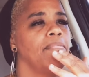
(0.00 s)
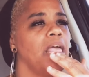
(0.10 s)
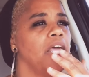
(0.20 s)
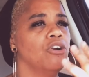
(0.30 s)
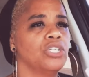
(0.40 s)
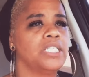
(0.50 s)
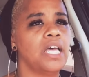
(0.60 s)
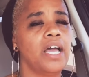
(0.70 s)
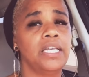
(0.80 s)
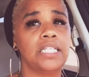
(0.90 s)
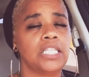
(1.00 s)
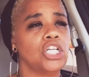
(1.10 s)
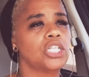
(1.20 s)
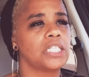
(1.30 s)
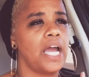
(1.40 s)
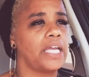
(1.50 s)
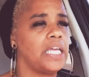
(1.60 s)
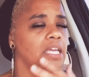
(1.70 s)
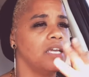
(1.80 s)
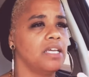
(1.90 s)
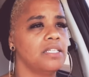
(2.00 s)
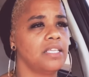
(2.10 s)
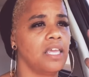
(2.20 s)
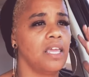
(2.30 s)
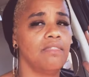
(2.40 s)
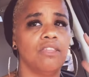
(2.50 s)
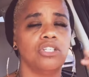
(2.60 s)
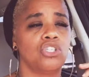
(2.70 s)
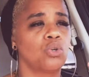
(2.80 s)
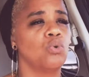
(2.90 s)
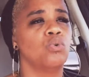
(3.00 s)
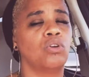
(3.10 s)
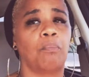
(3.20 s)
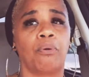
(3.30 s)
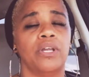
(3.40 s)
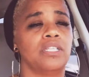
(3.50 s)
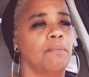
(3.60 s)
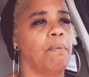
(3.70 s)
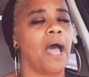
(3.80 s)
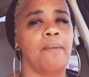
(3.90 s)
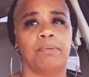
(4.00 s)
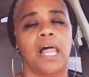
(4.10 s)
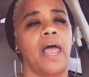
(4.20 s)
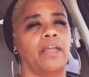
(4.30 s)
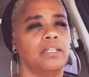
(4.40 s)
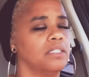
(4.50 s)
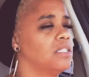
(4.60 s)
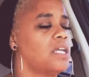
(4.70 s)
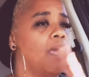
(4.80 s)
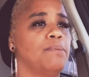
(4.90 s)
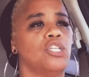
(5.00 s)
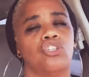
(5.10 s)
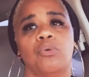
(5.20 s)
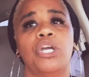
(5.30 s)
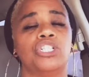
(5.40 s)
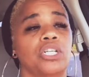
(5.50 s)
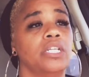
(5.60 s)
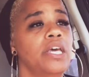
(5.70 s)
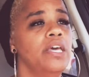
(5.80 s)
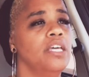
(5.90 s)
and her son, it looks like he is in the school to prison pipeline type situation.